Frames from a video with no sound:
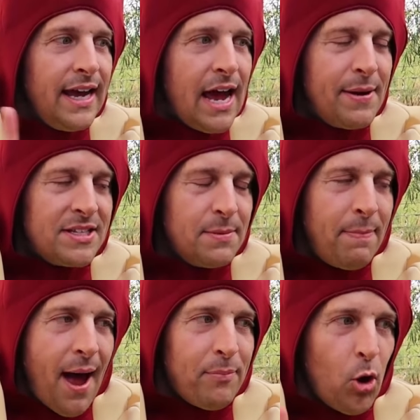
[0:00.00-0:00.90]
How about some
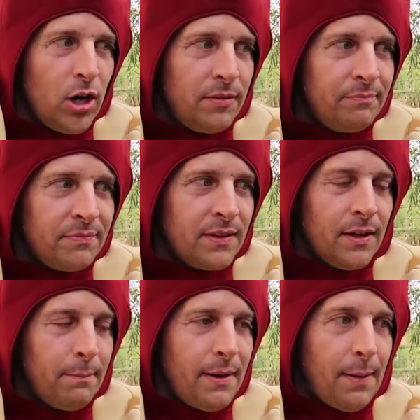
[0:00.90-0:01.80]
popcorn?
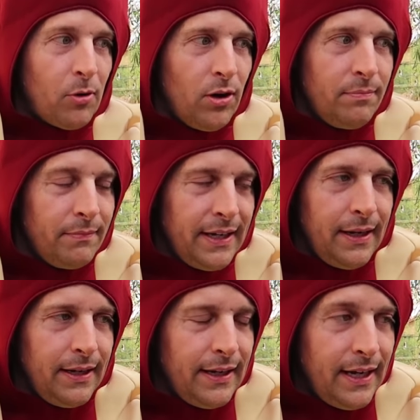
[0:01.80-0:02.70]
Popcorn?
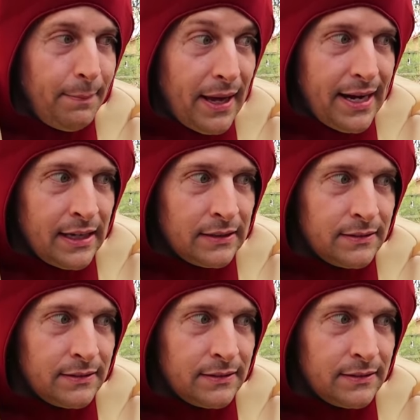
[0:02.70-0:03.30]
Any anybody?